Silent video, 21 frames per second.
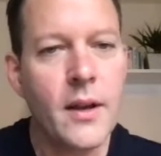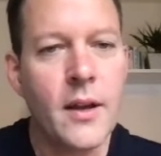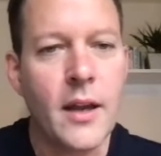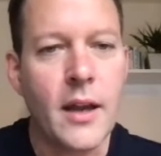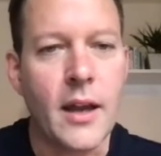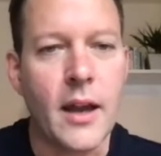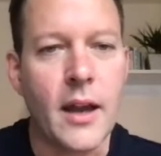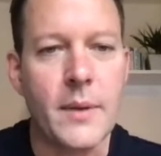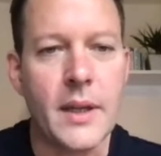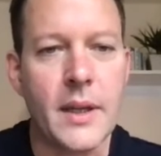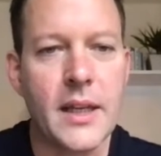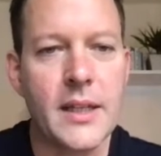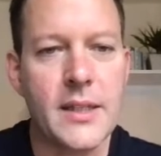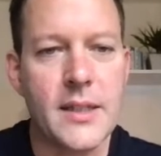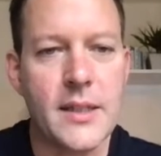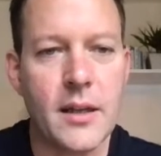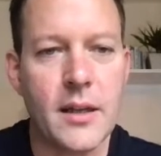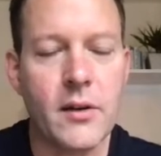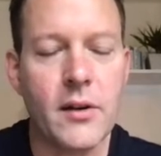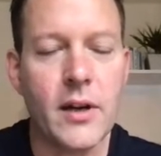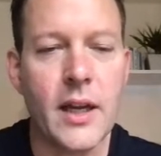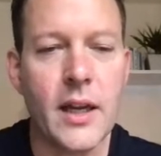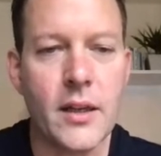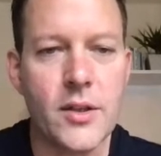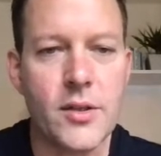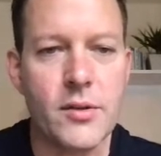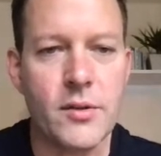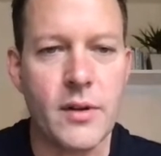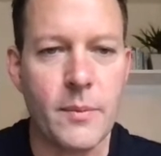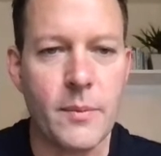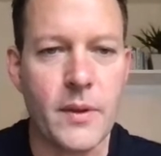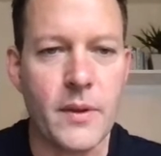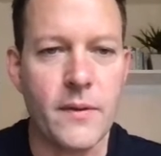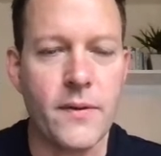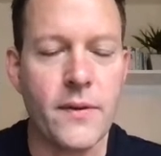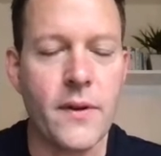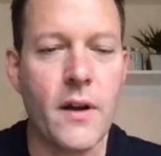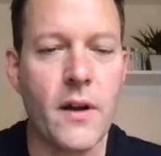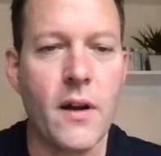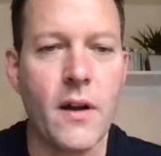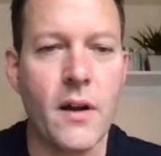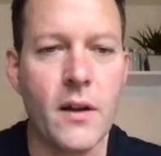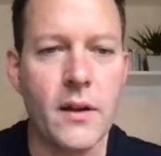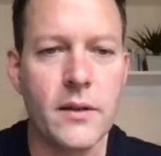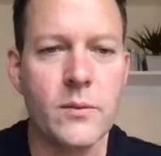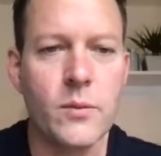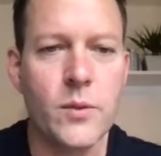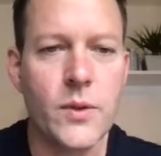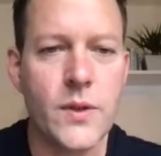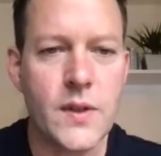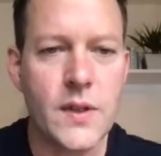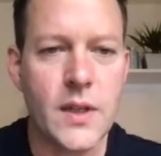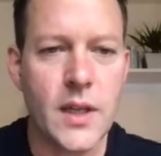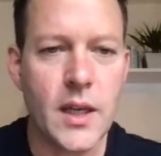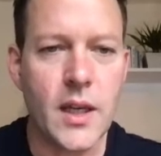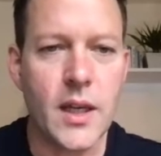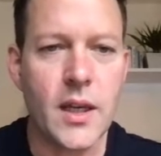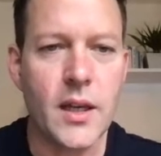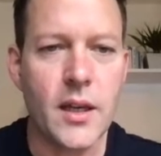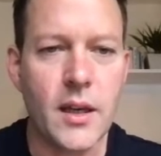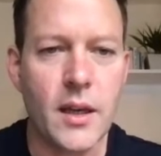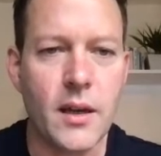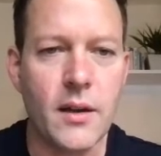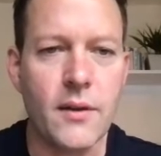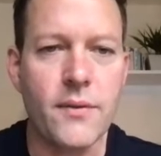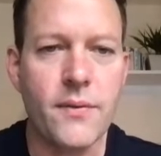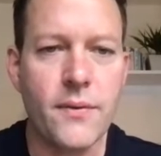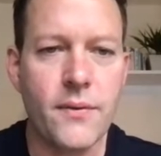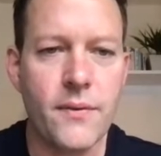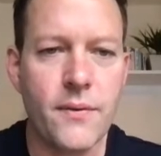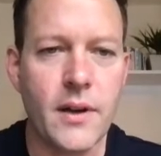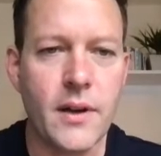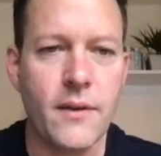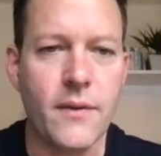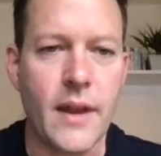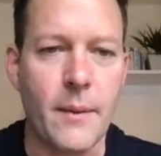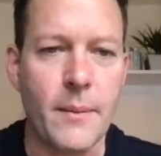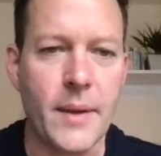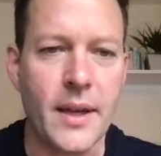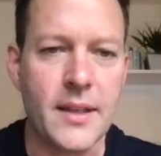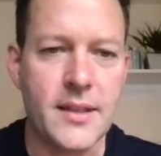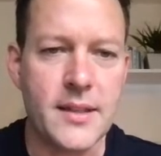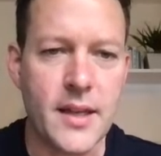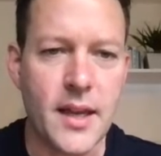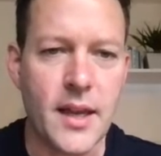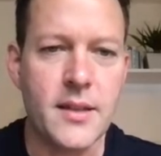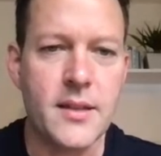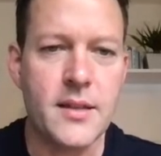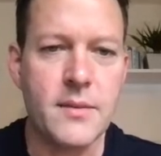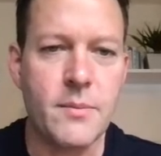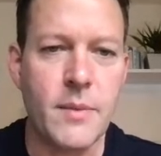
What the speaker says: yeah, I've been considering a trip in the fall, and we'll see if that makes sense.